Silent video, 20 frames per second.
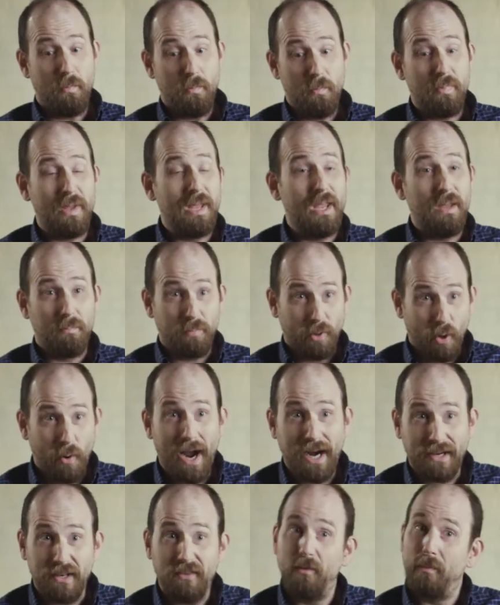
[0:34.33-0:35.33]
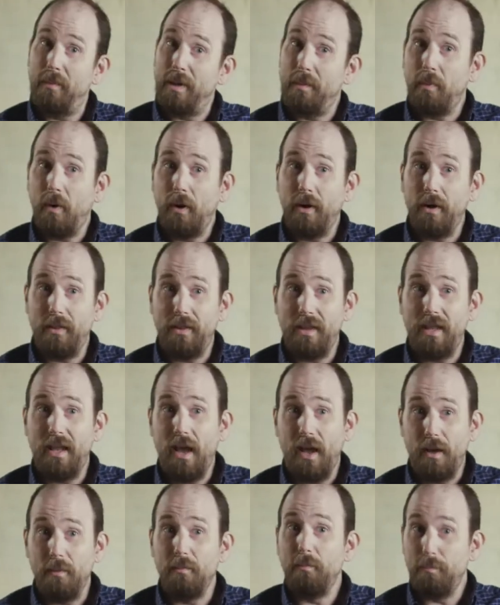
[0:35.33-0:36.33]
be proactive and be part of
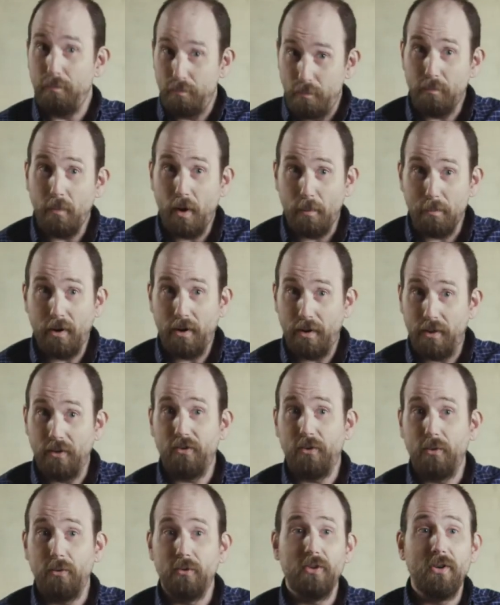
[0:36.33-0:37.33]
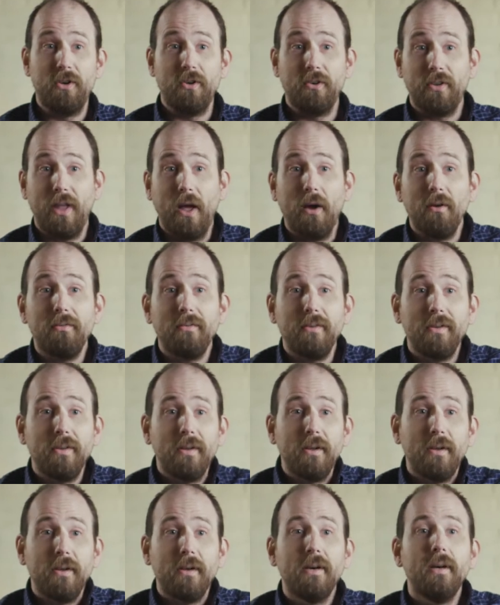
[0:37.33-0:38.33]
the solution yourself.
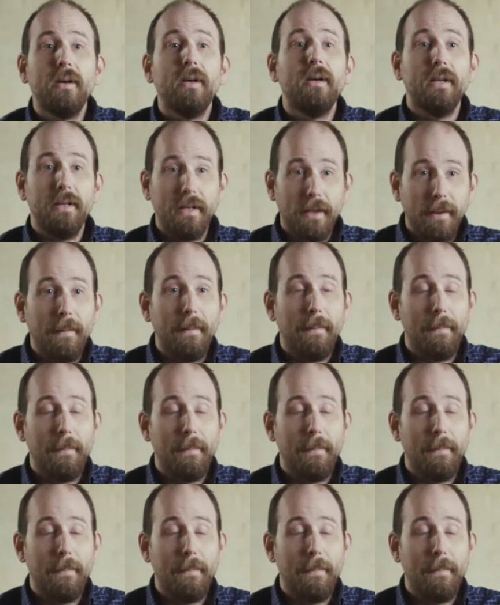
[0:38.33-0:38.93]
Yeah.